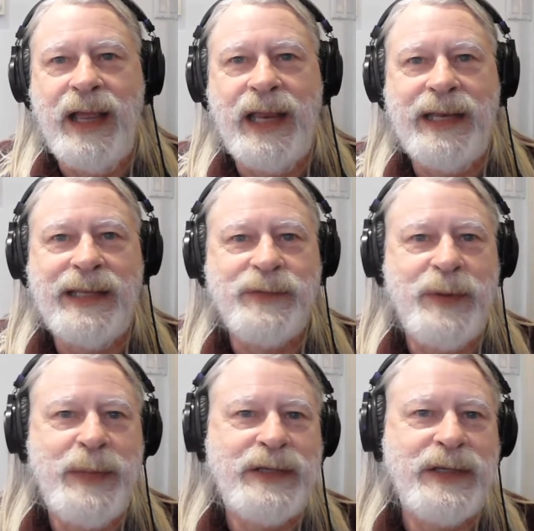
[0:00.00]
And as
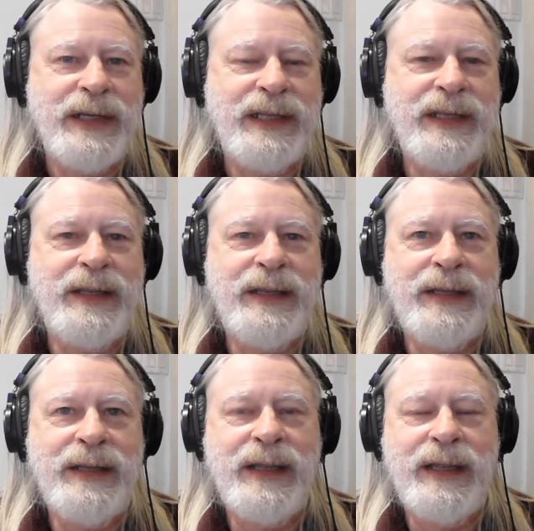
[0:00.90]
we mentioned in
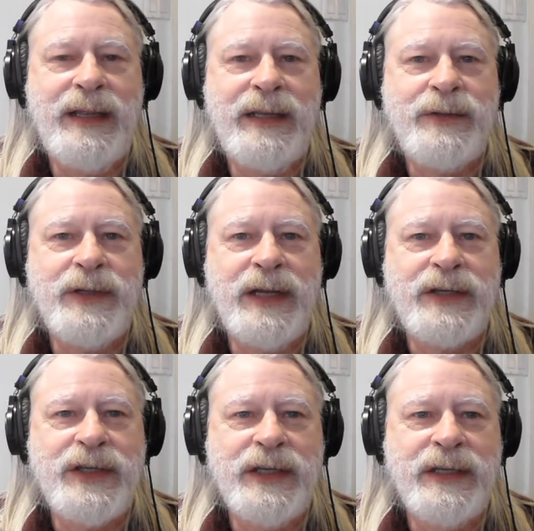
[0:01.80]
the
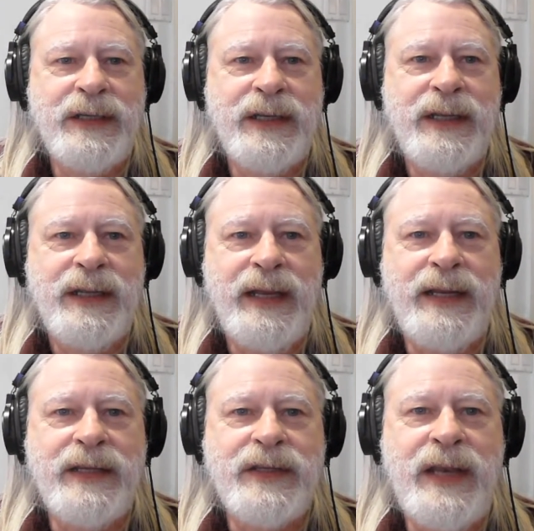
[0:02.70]
introduction, it
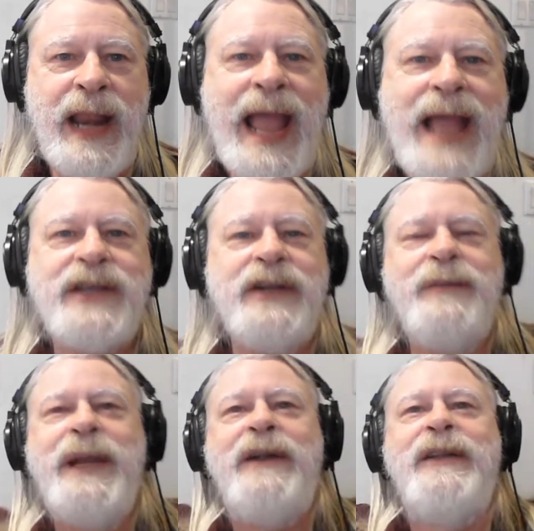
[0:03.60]
is
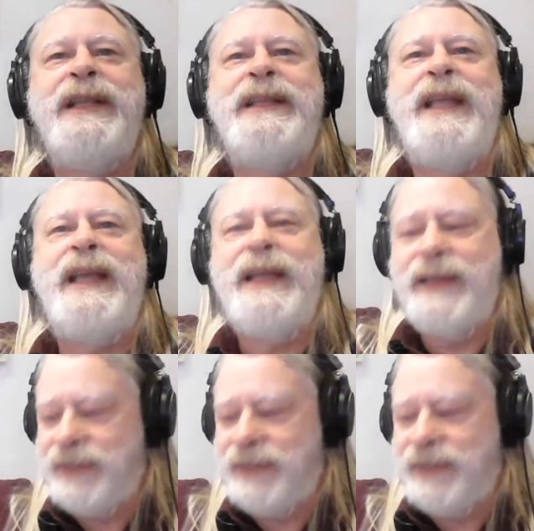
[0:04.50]
National Maryland Day.